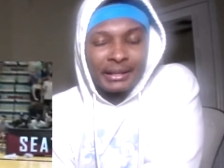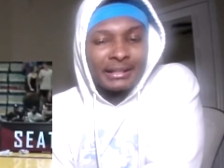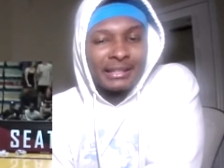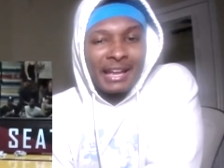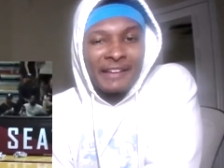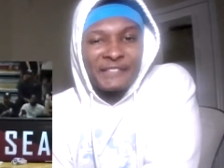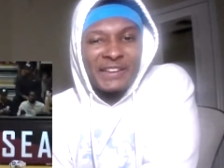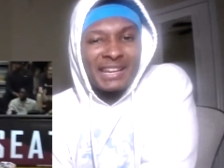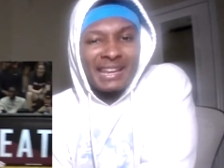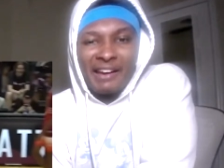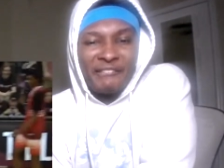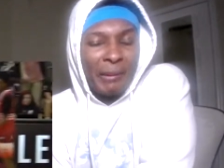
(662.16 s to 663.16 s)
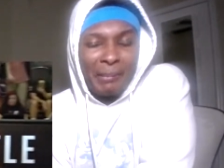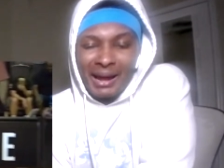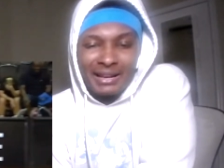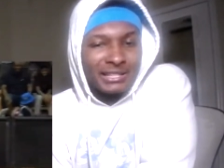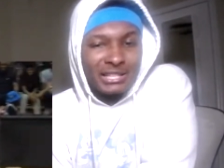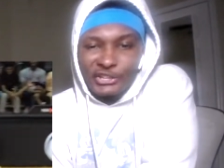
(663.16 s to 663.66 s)
Yeah, if he didn't have a
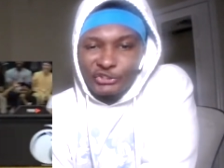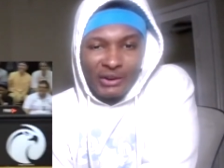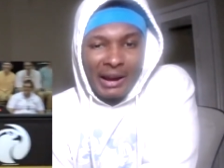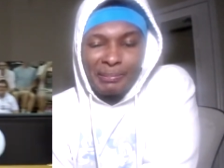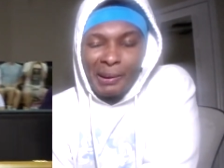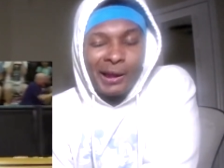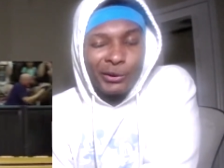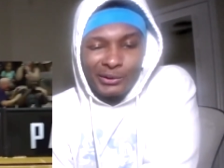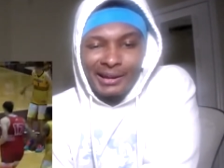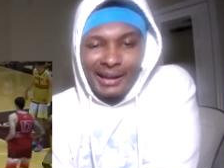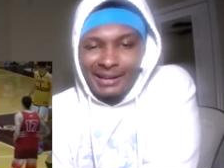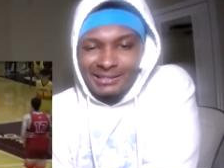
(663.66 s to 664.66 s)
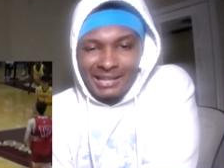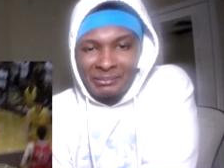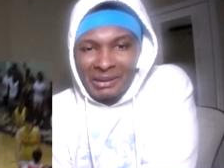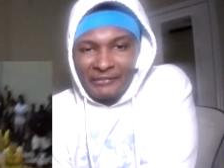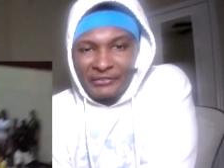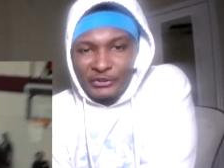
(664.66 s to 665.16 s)
body to his right, Paolo would hang time
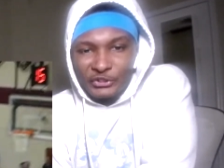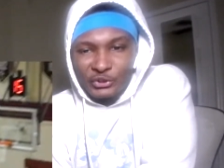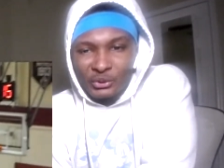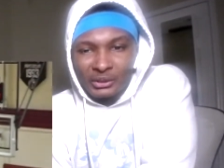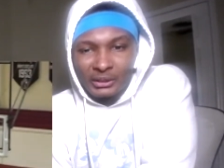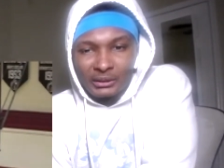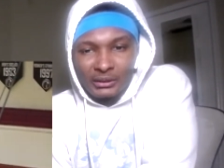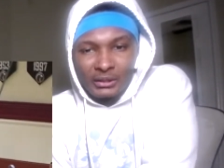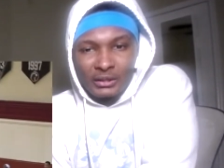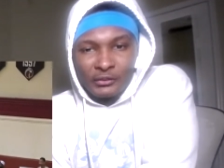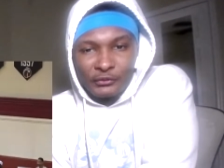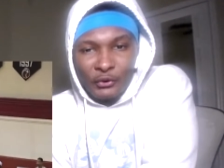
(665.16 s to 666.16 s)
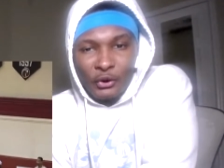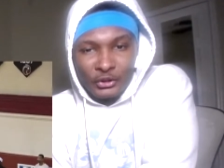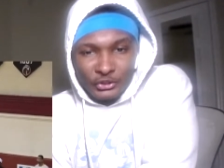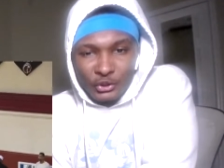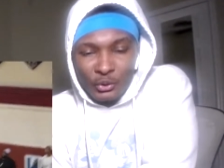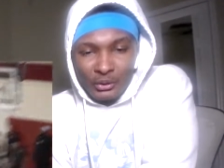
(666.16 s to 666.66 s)
that for sure. For
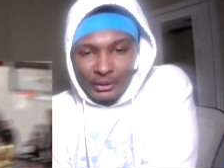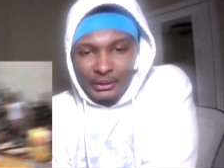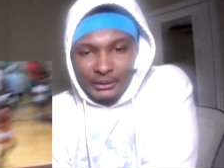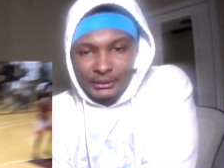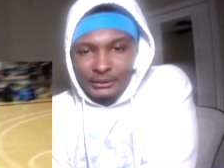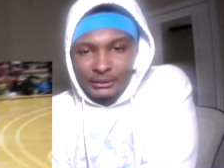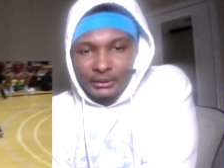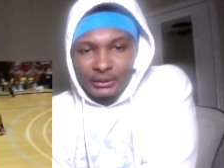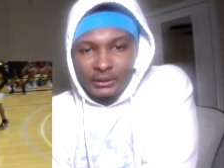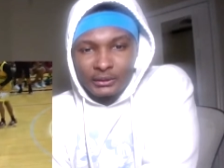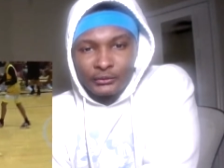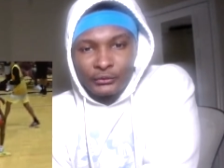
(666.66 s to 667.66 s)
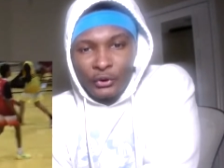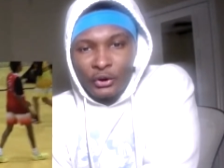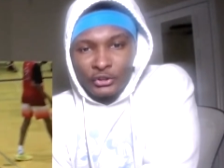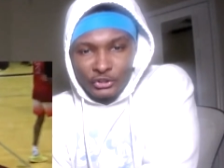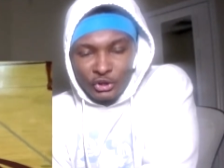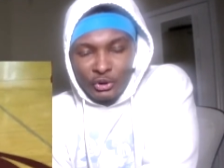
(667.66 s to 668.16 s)
sure.
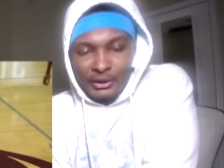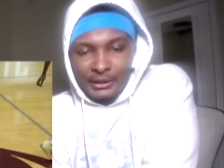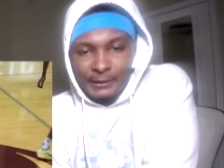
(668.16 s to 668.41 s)
For sure.